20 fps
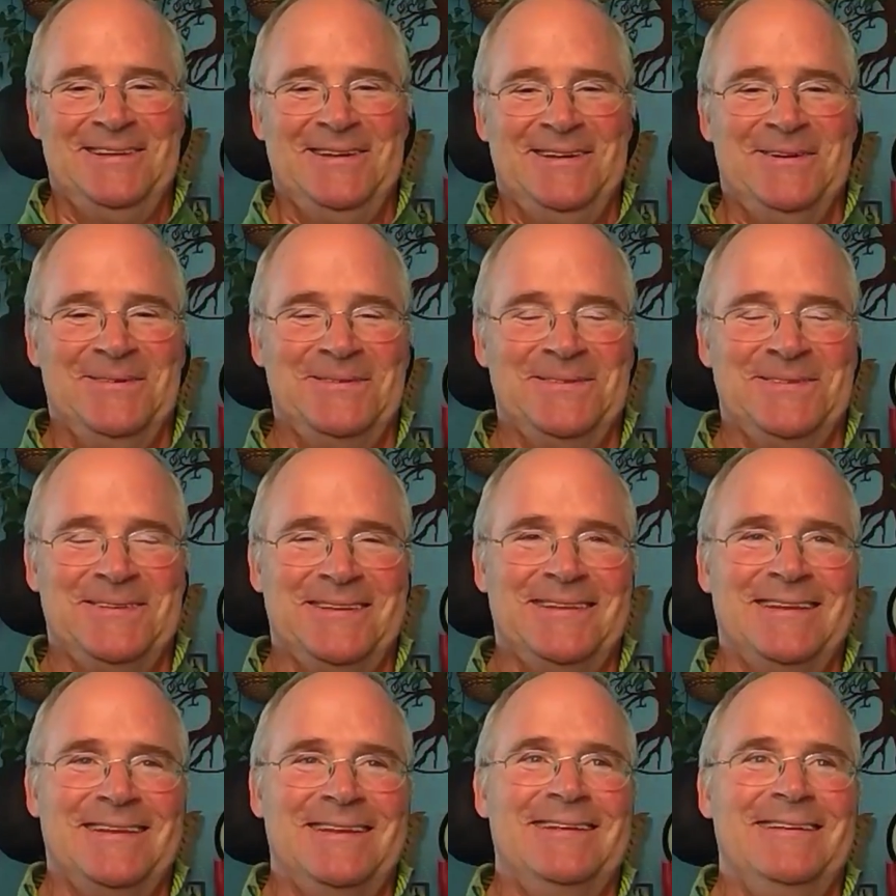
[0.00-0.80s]
No.
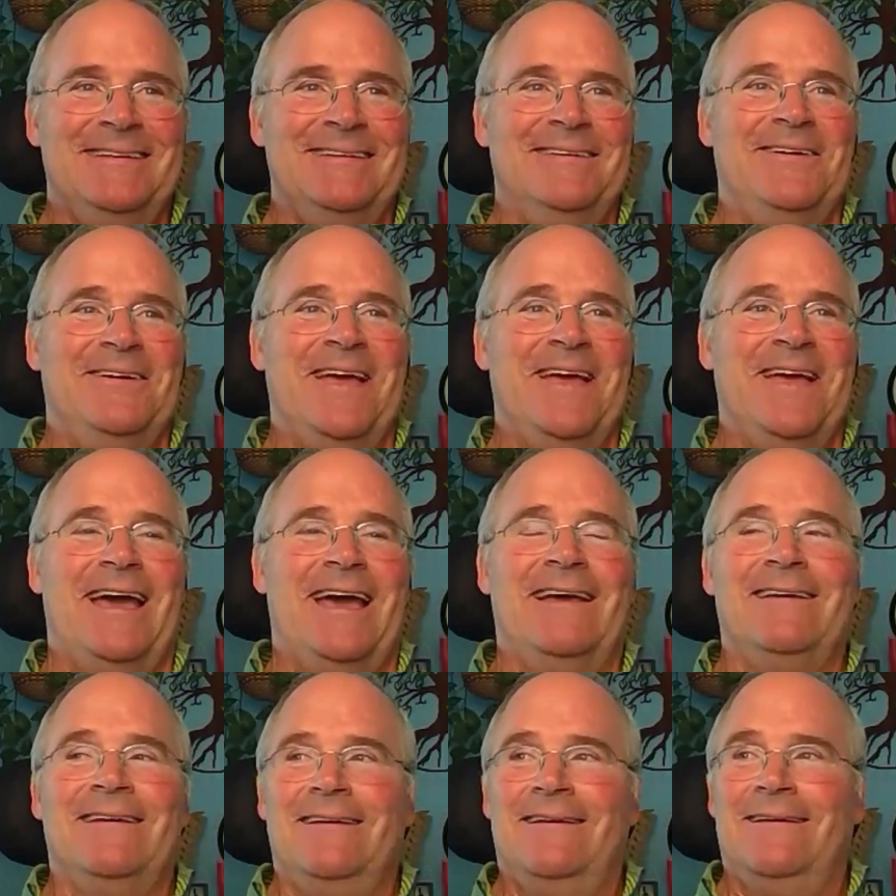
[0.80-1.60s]

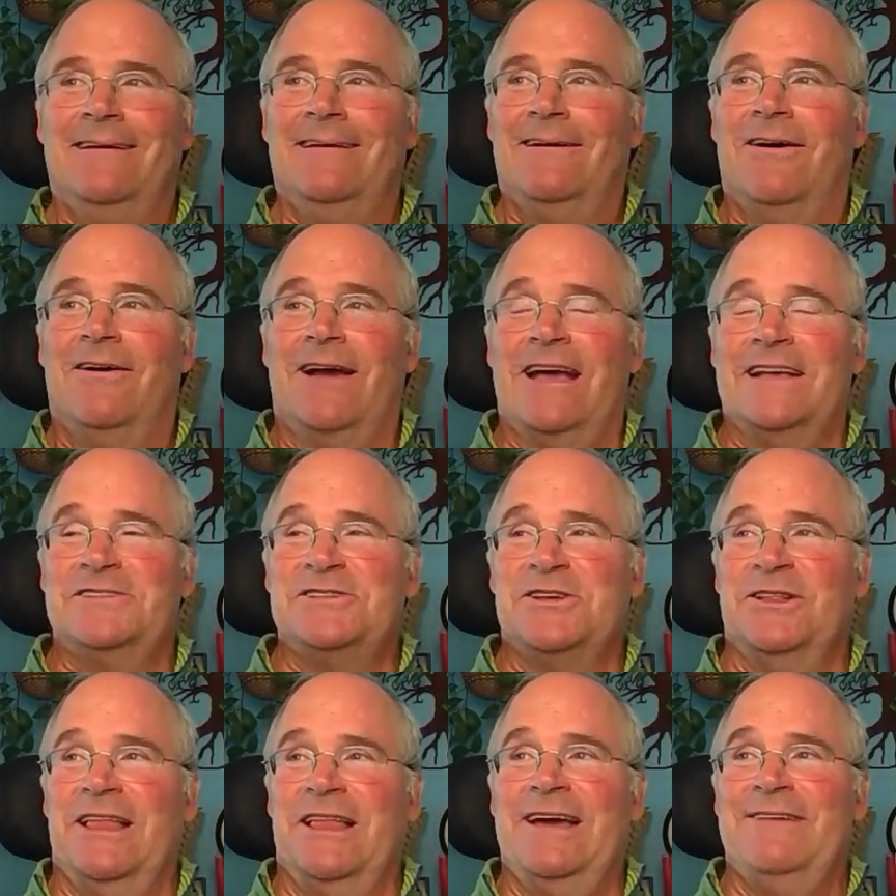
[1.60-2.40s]
Okay.
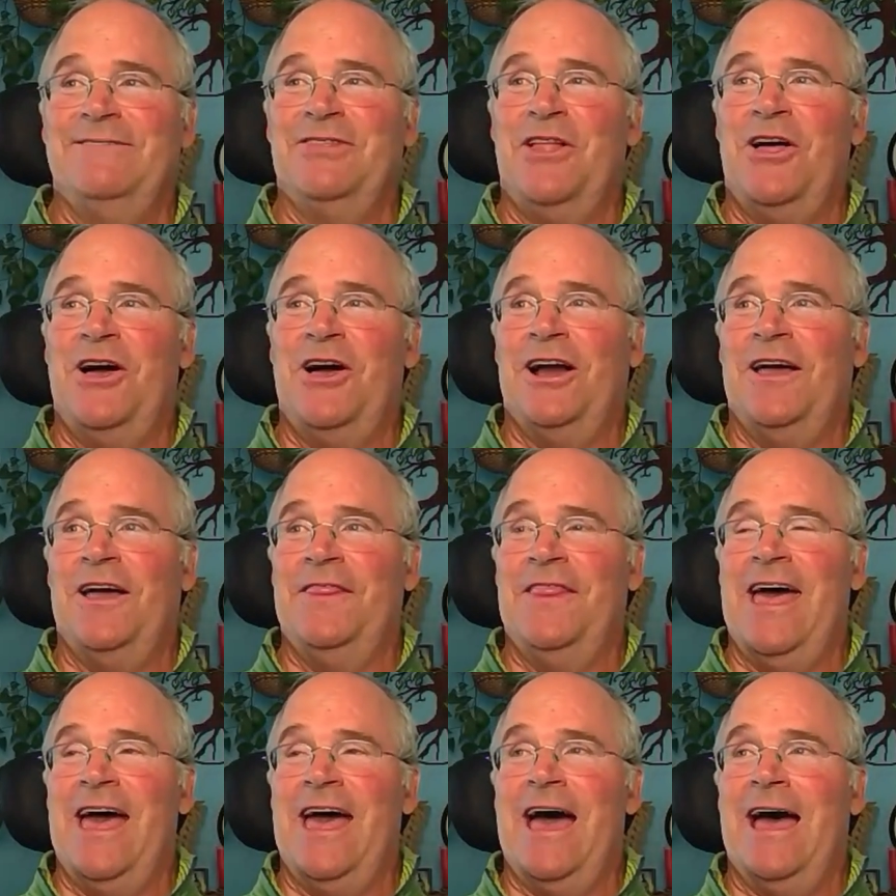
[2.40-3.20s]
So lifelong
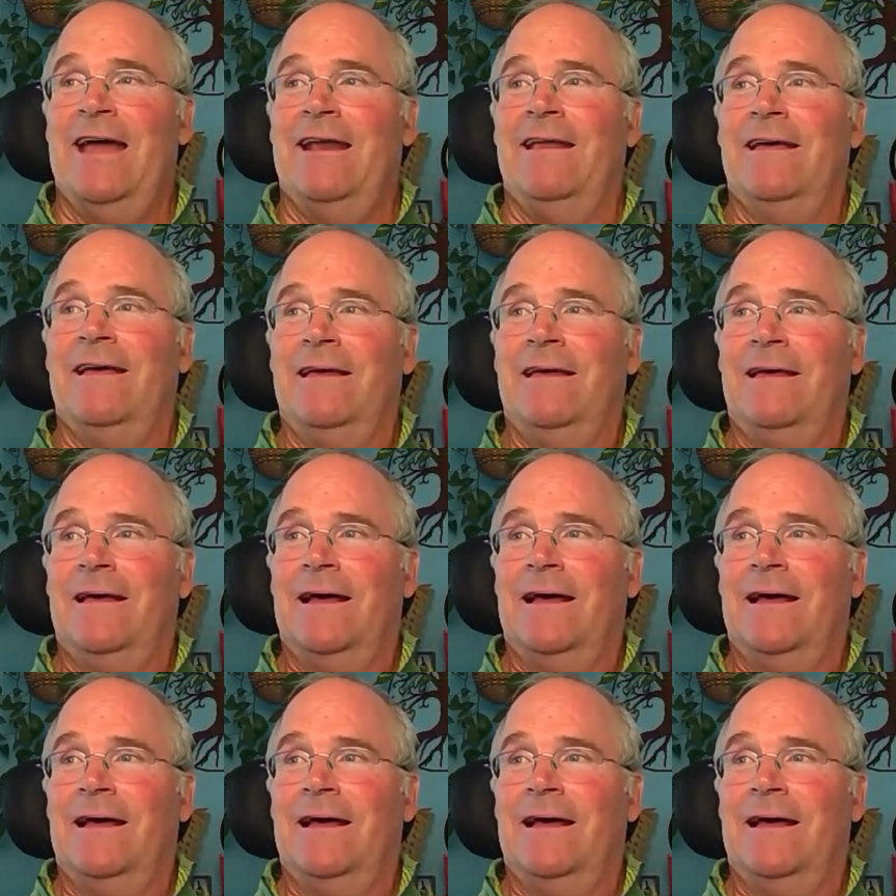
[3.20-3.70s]
on that.